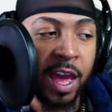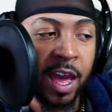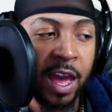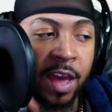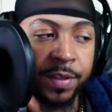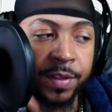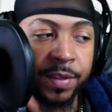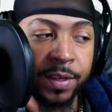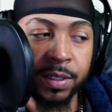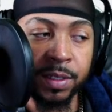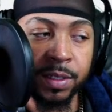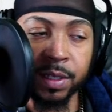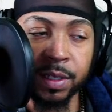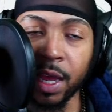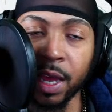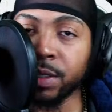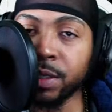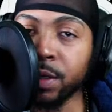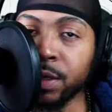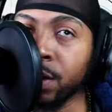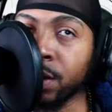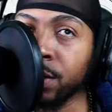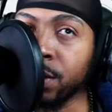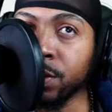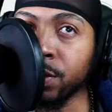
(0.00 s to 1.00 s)
this nice,
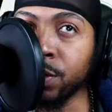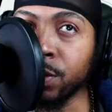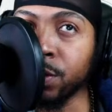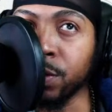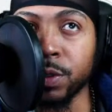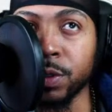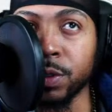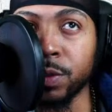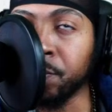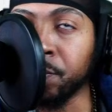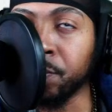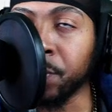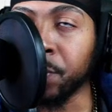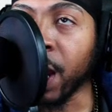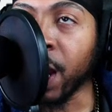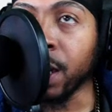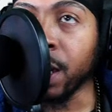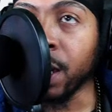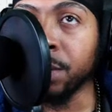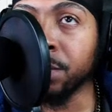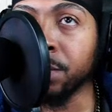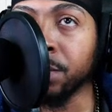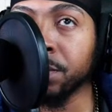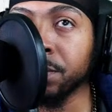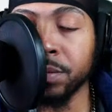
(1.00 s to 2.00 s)
all you do is paint,
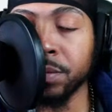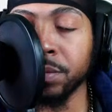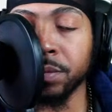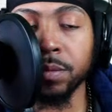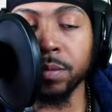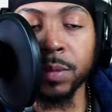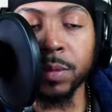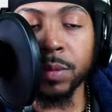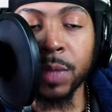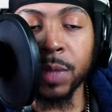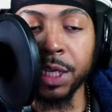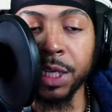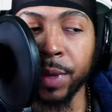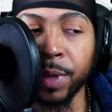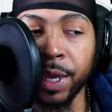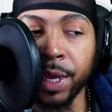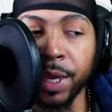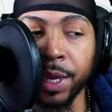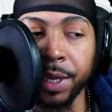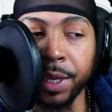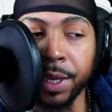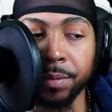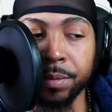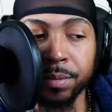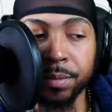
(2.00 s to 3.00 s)
nice
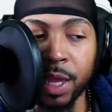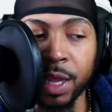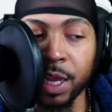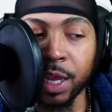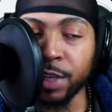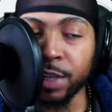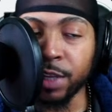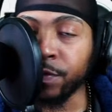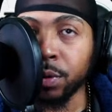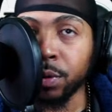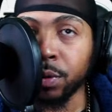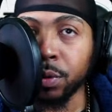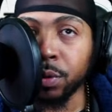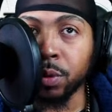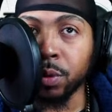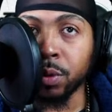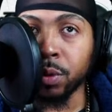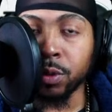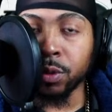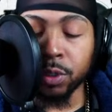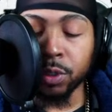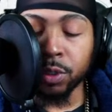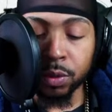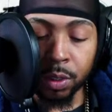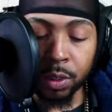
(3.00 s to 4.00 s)

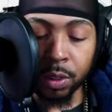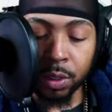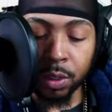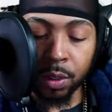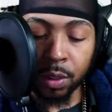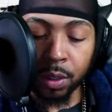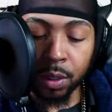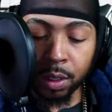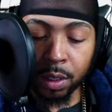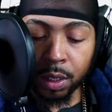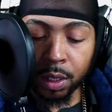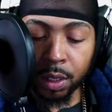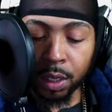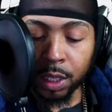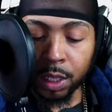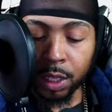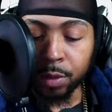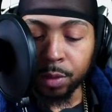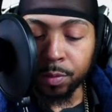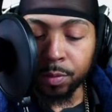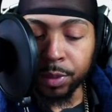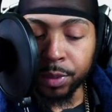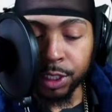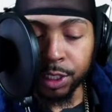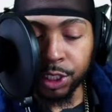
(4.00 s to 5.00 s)
floors, and you
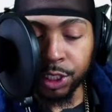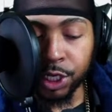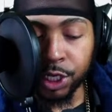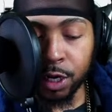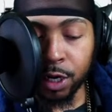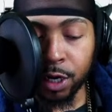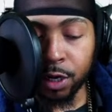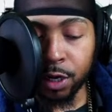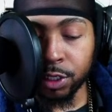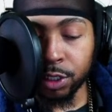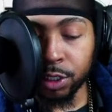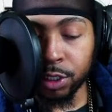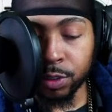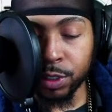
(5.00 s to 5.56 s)
put the chairs, you put